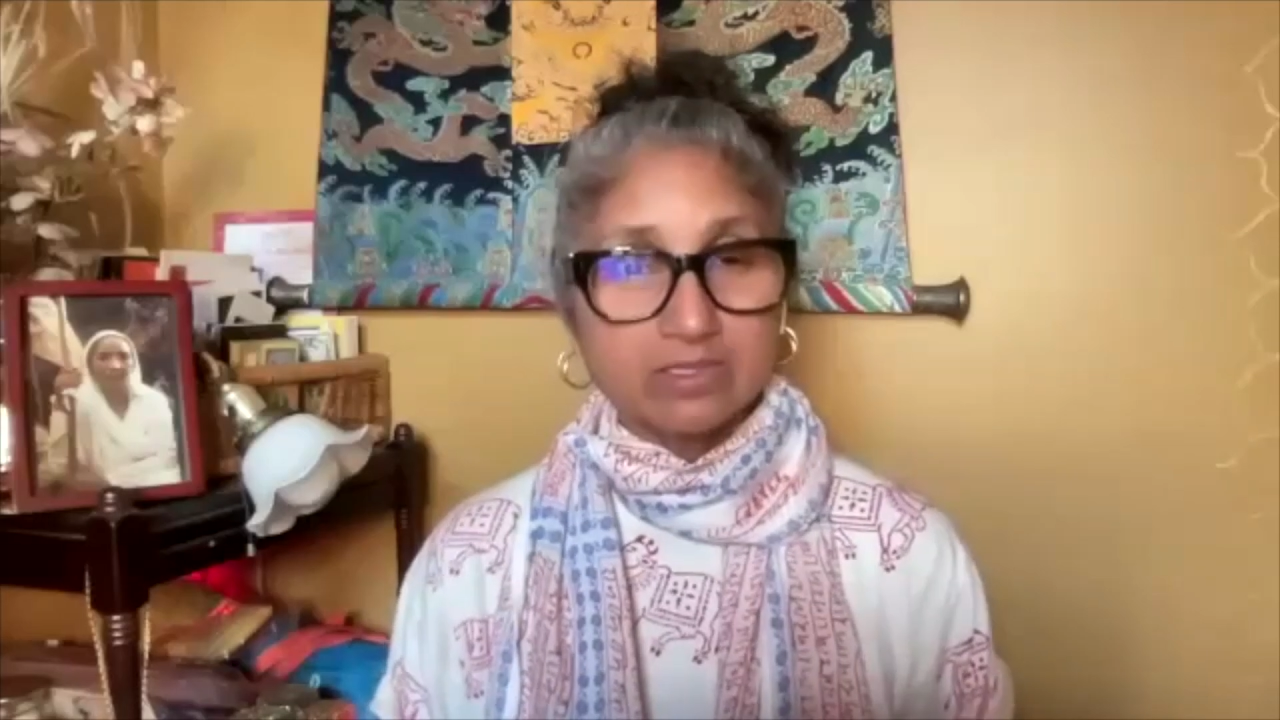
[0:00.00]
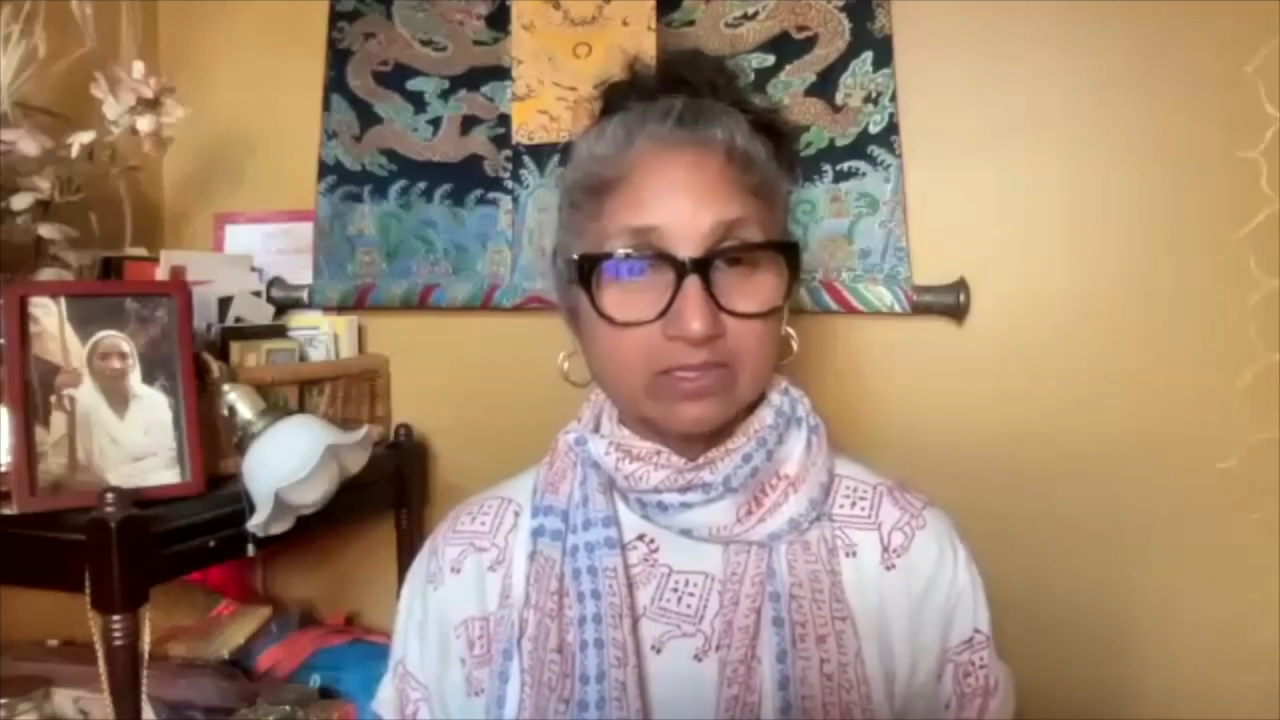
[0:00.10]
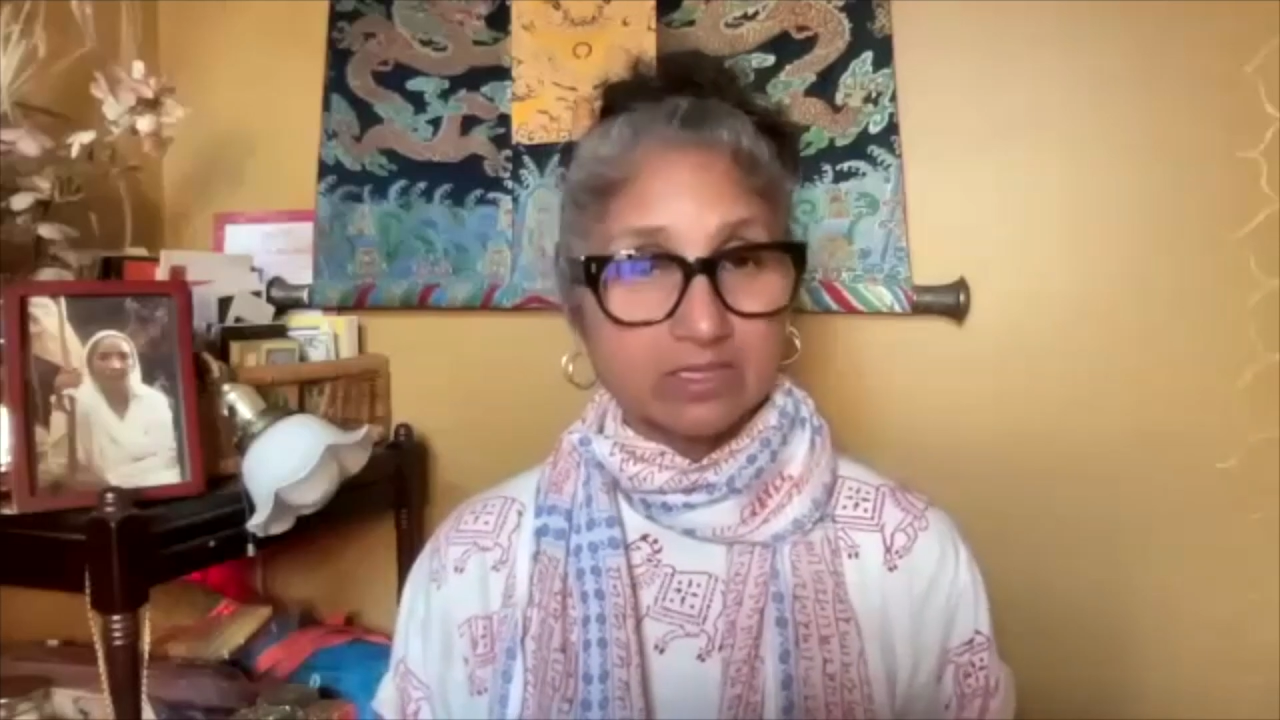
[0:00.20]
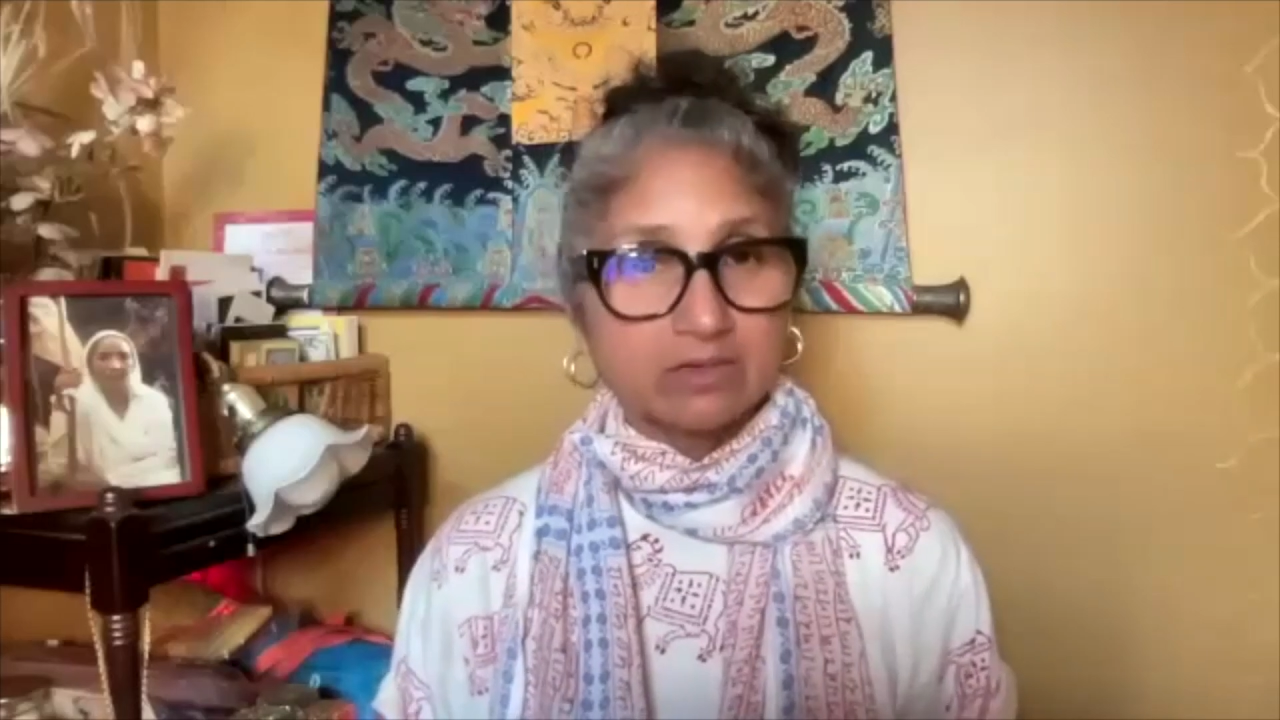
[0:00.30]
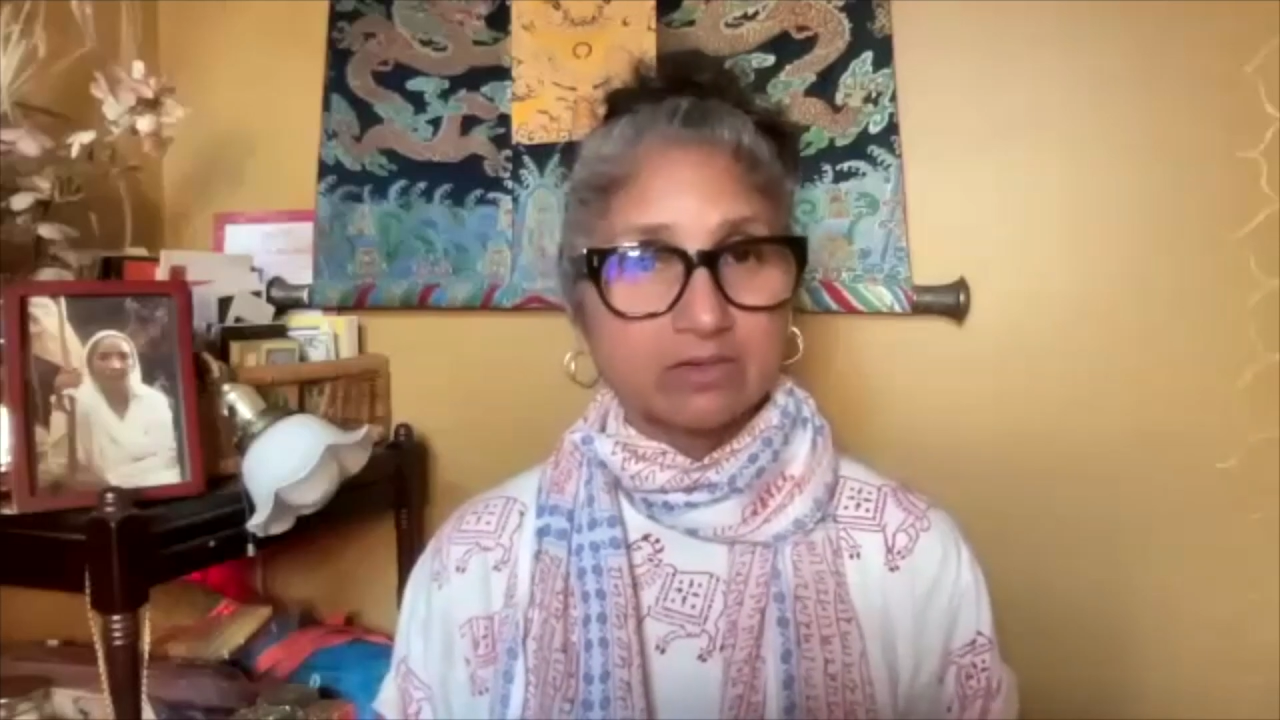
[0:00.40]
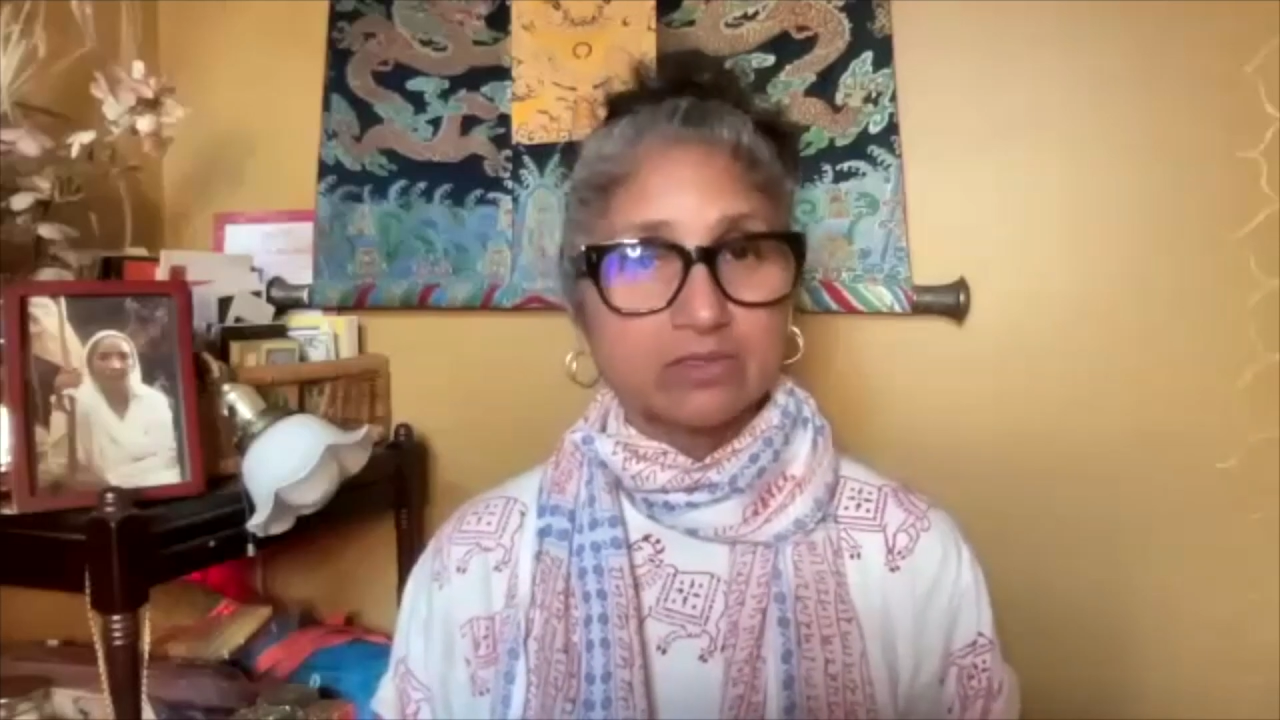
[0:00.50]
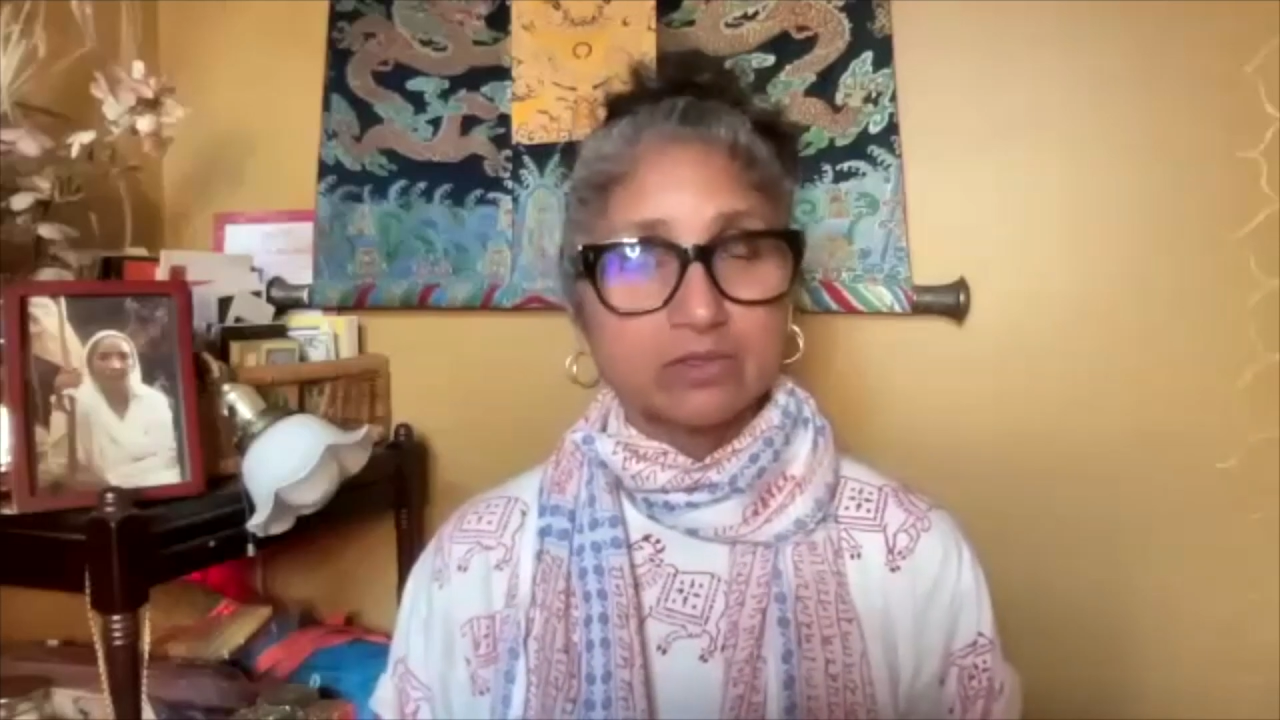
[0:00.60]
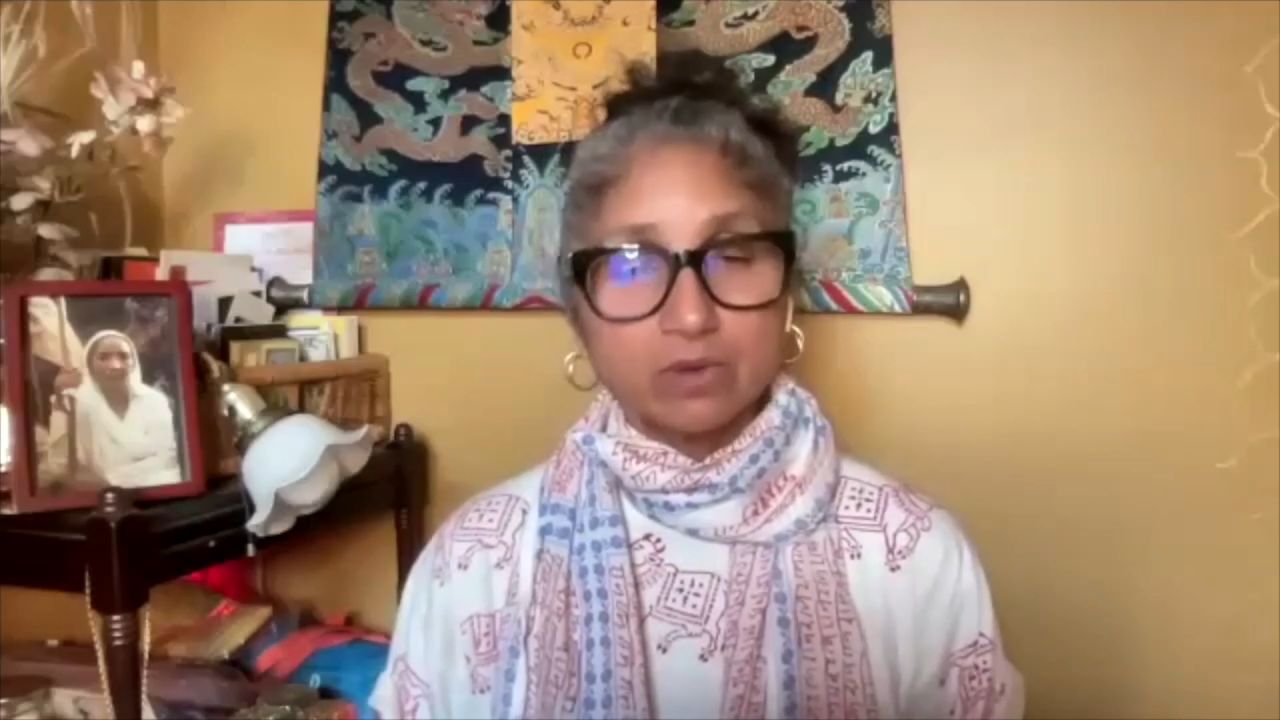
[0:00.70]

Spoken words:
seekers,